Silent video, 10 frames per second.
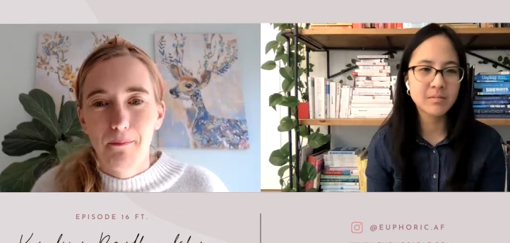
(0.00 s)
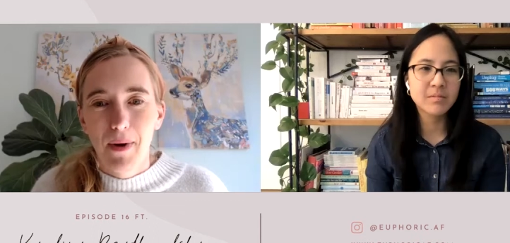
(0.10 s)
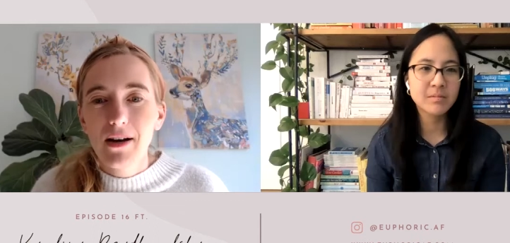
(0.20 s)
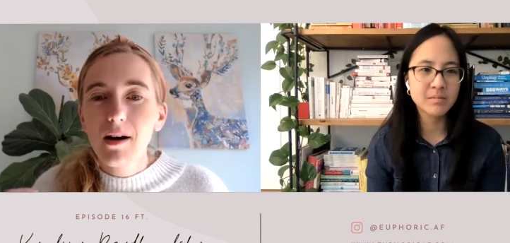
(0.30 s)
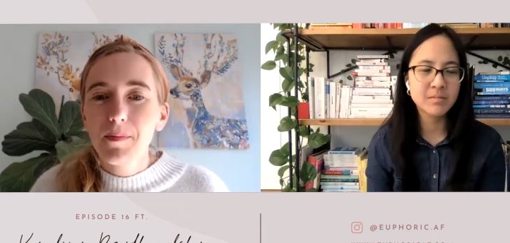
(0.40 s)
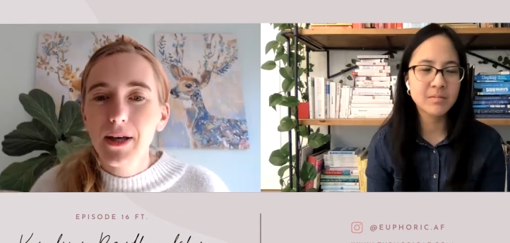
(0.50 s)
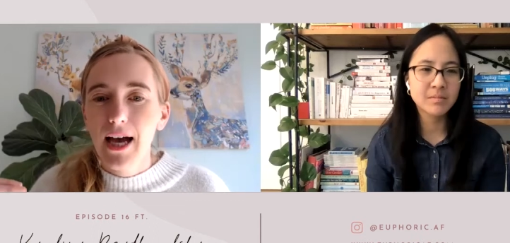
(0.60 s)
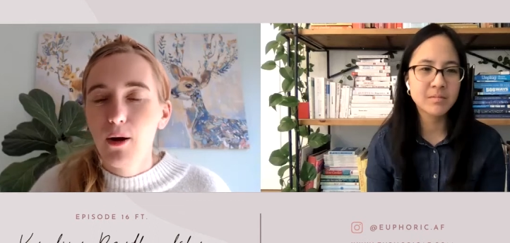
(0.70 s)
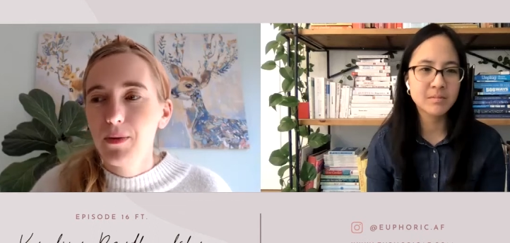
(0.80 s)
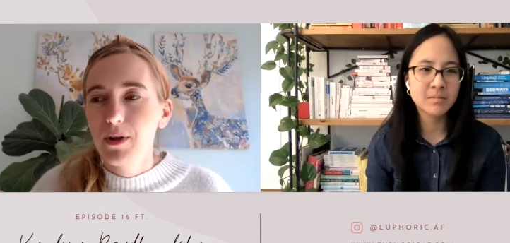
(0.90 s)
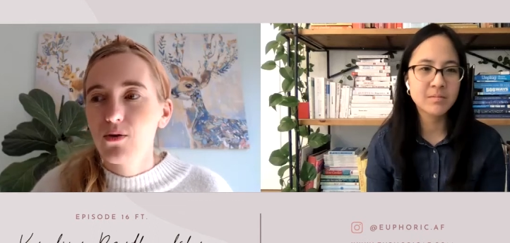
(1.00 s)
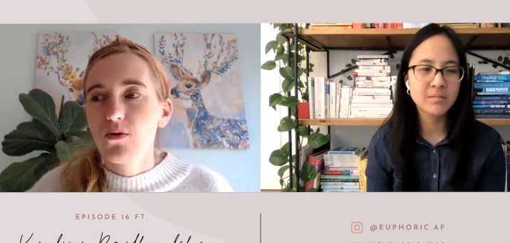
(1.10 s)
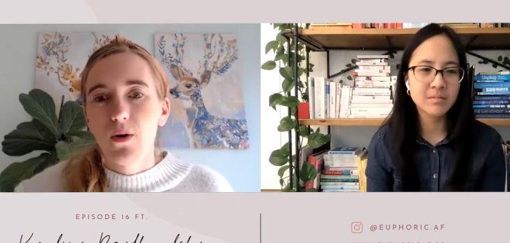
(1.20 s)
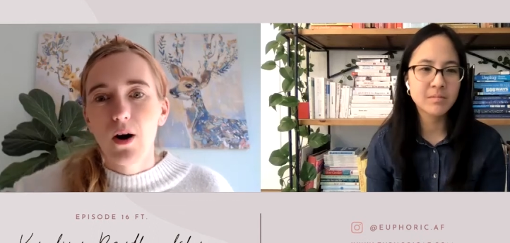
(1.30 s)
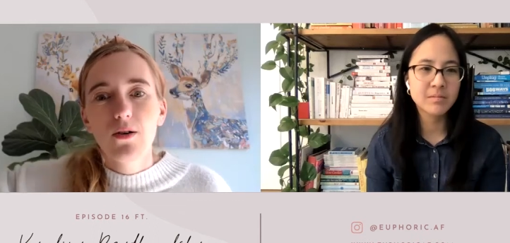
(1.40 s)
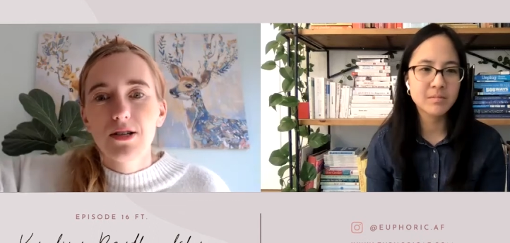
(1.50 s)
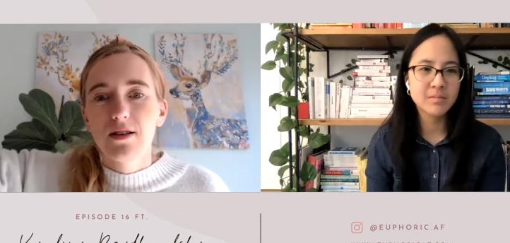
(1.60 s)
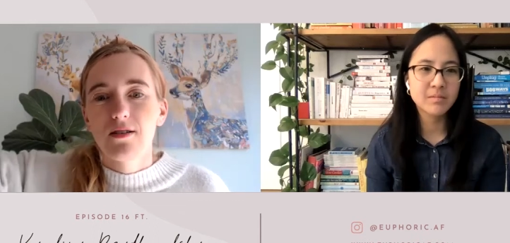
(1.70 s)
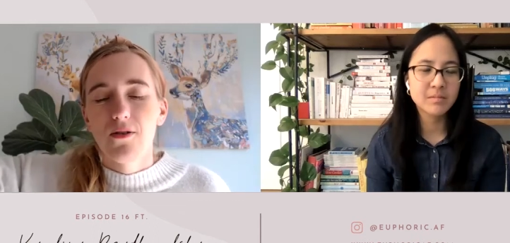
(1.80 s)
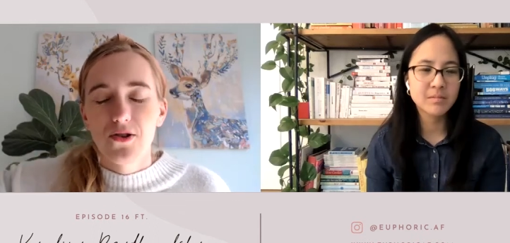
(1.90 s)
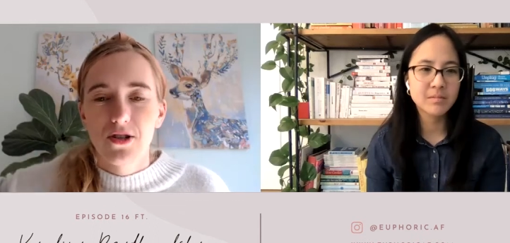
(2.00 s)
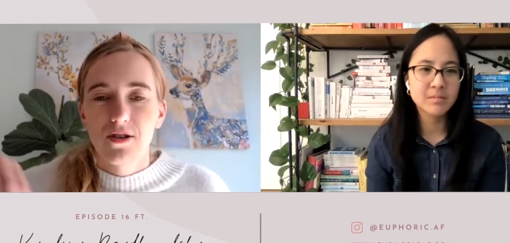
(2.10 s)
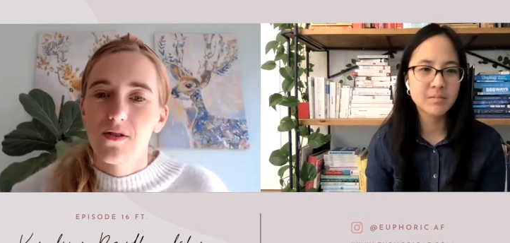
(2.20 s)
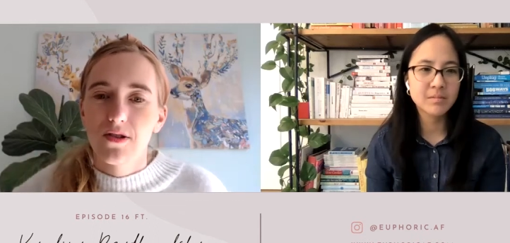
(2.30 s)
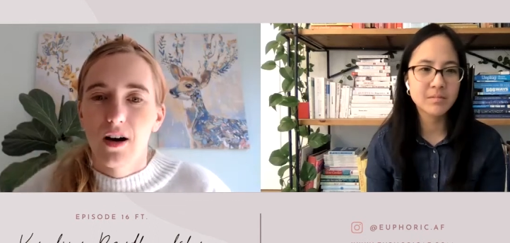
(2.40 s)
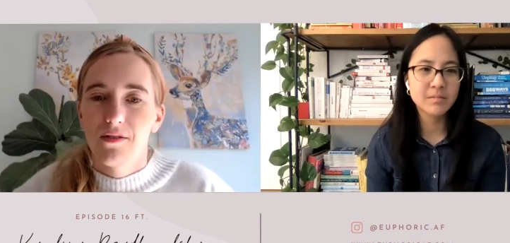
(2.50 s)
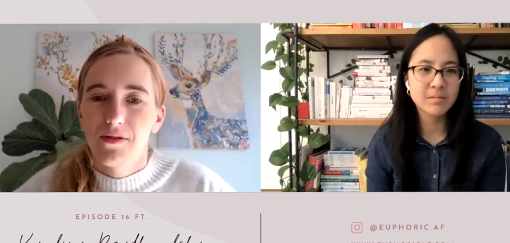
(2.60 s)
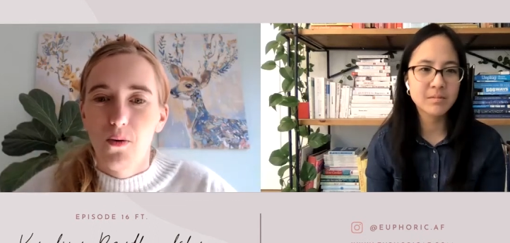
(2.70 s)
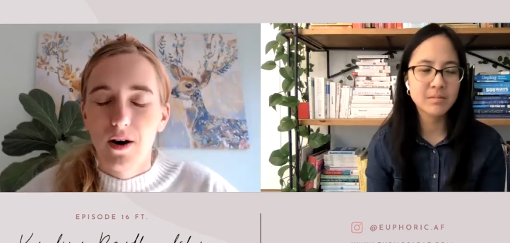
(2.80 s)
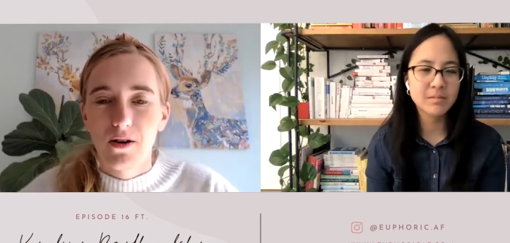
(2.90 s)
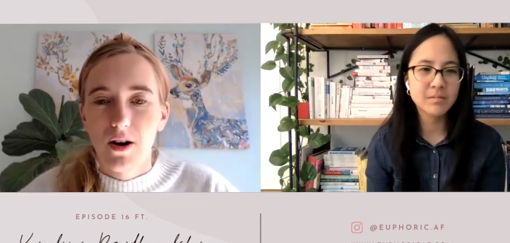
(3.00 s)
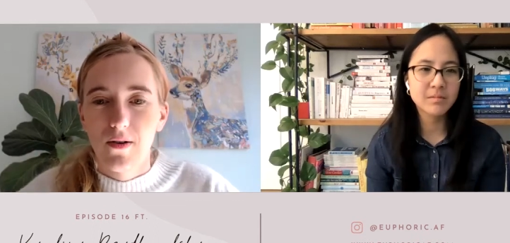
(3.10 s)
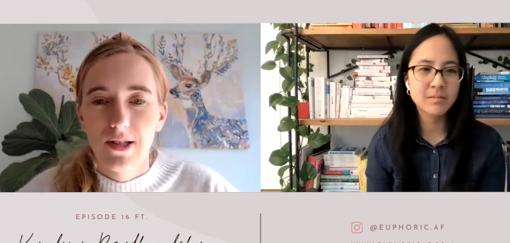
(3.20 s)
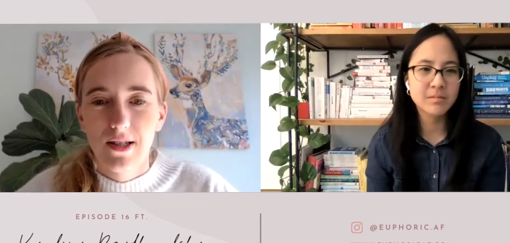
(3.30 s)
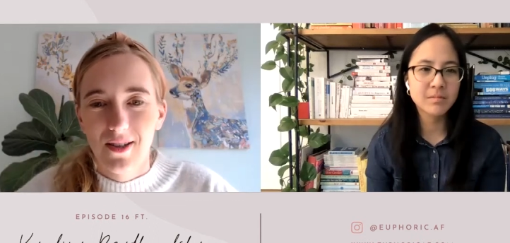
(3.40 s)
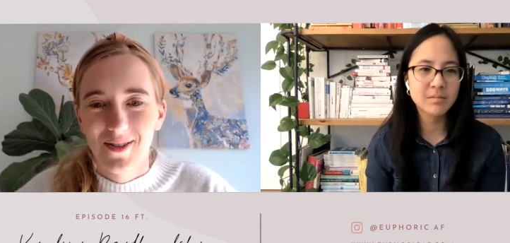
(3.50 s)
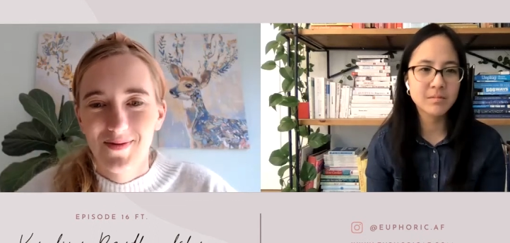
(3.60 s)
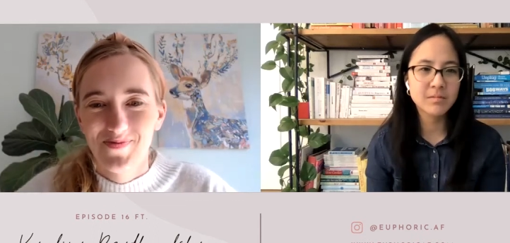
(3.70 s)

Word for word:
Speaker 1: might not be helping you grow into the version of yourself you want to grow into.